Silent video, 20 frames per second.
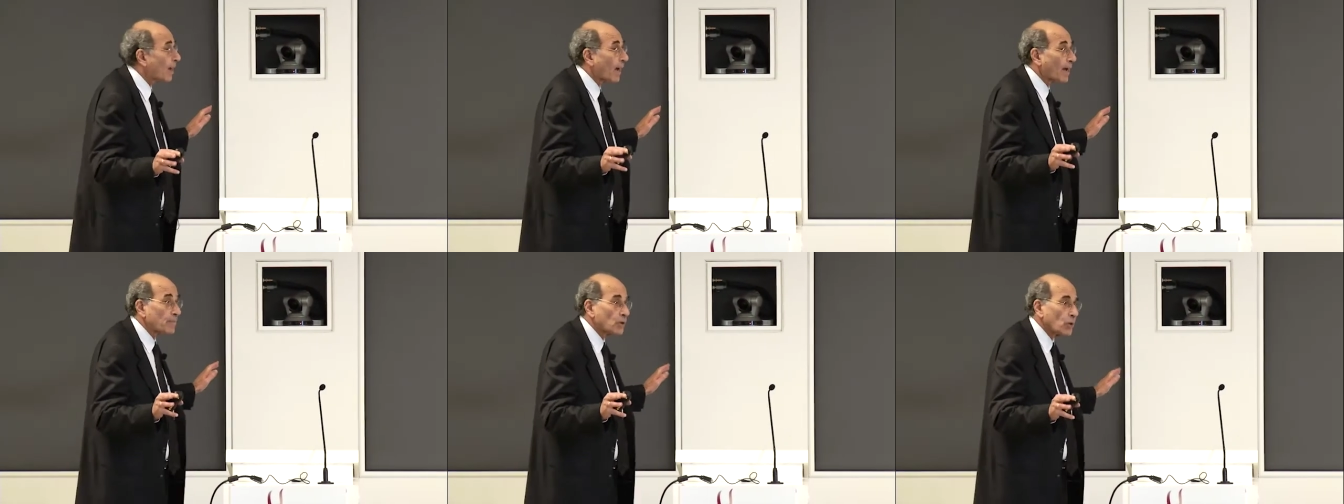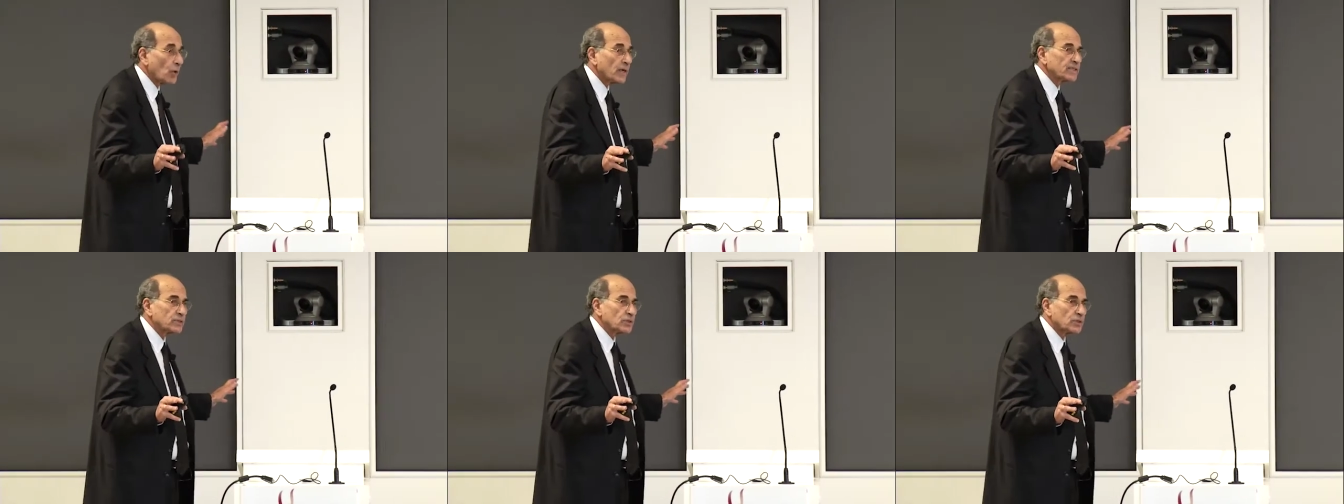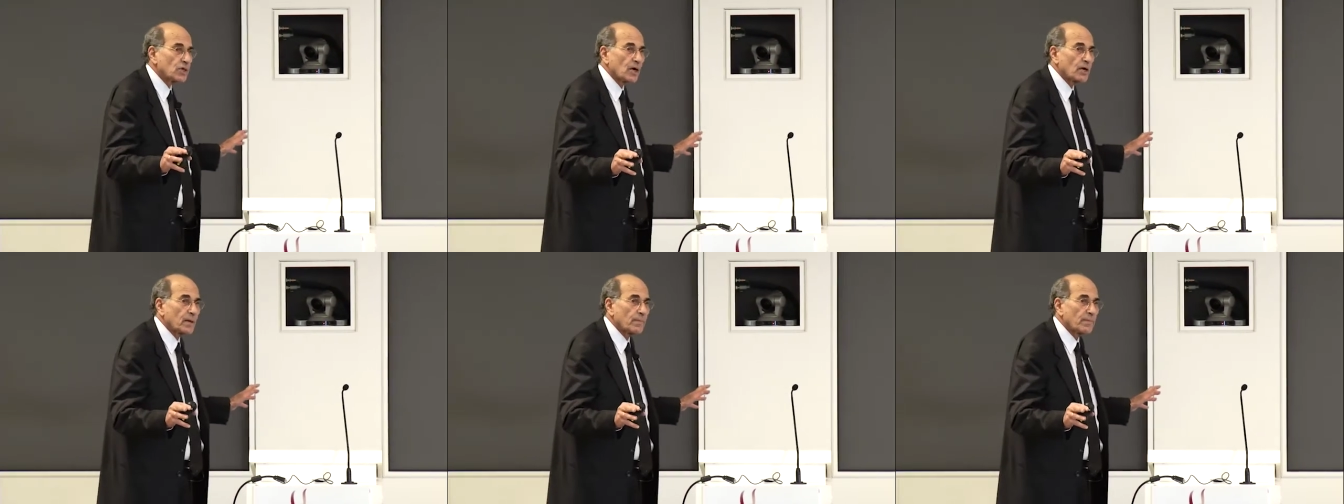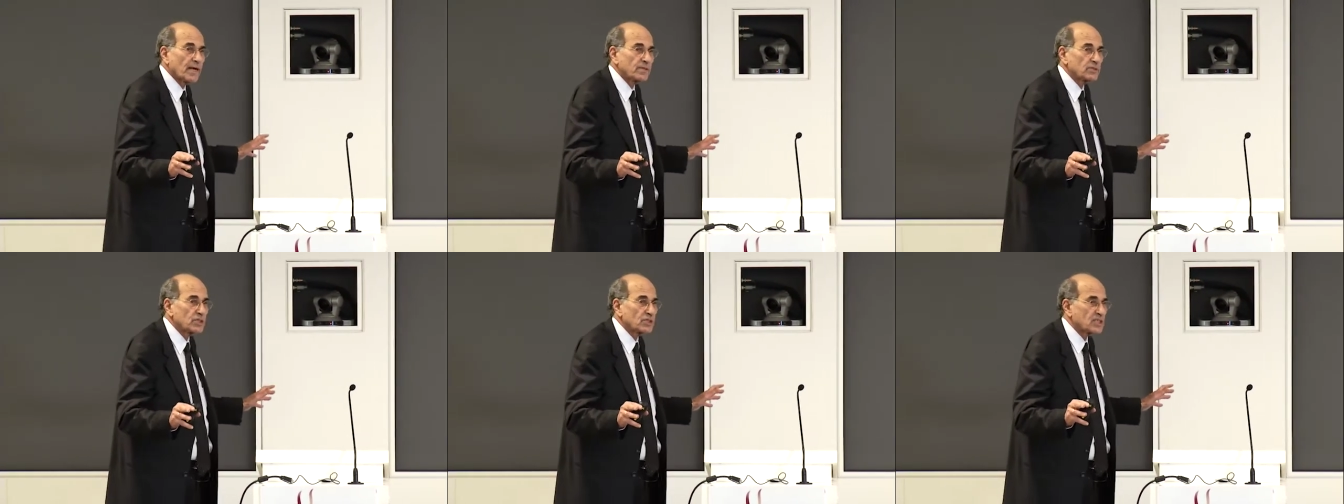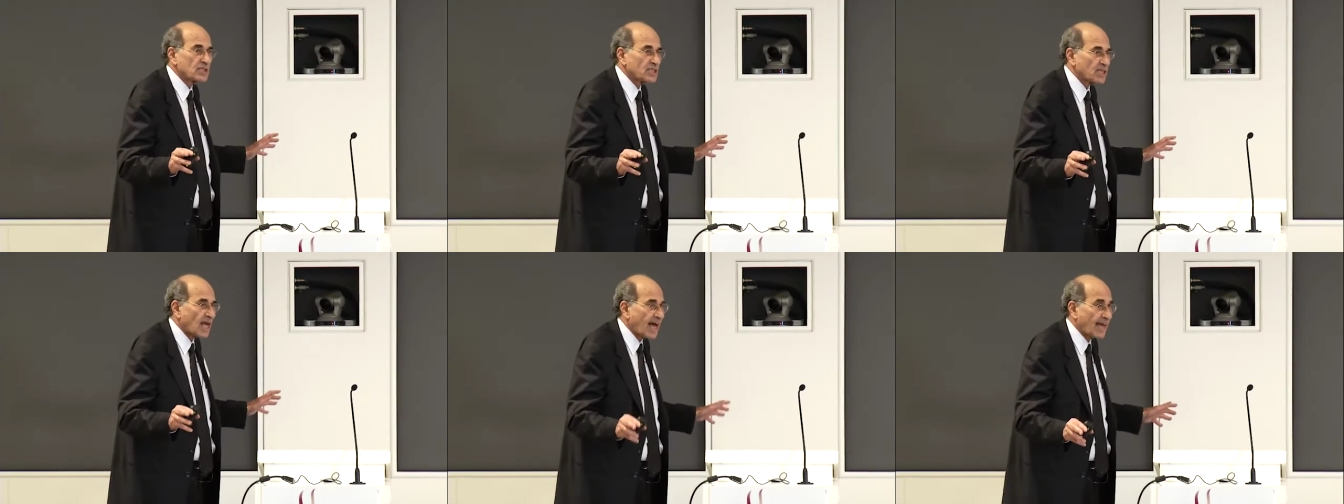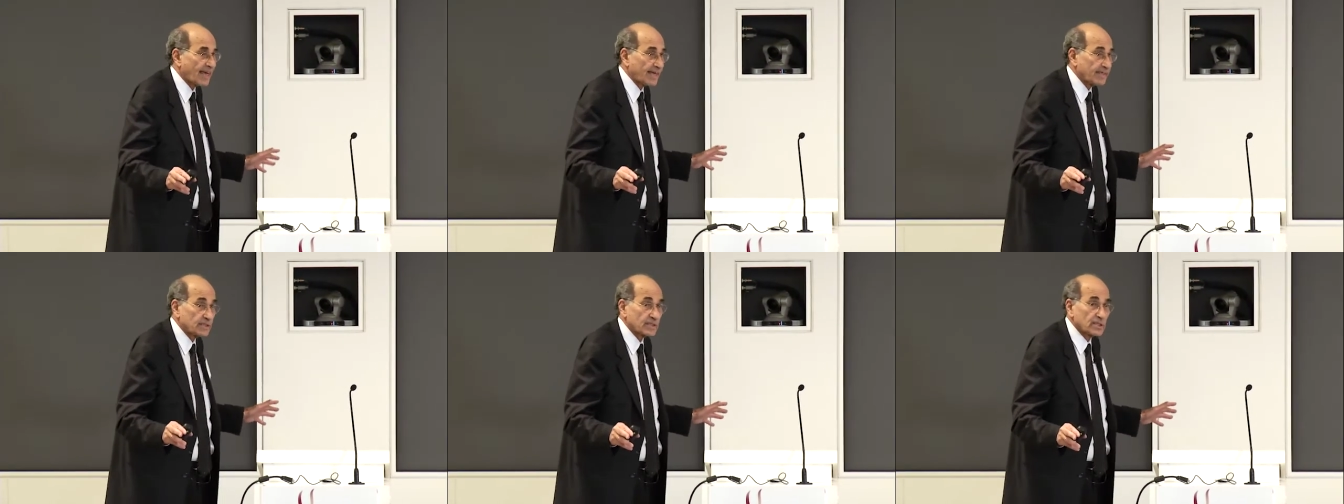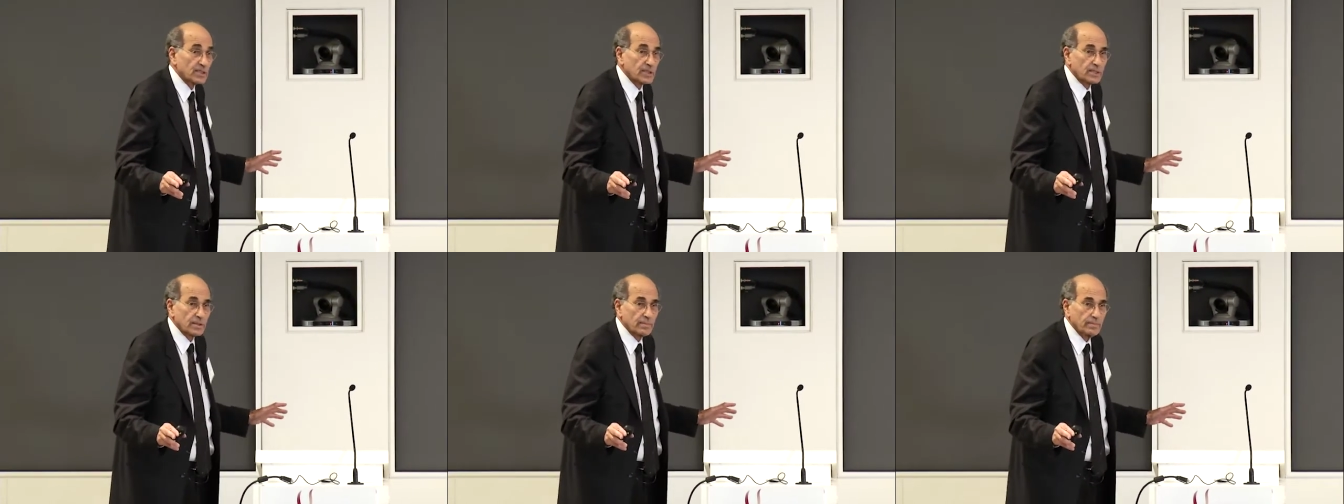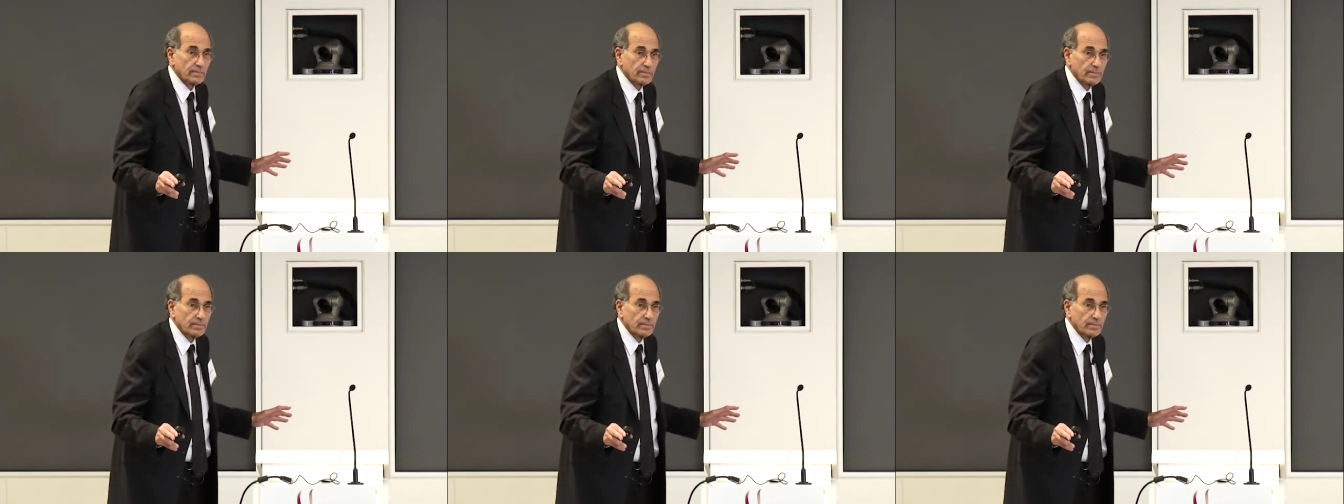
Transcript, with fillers: I'm going to talk about science.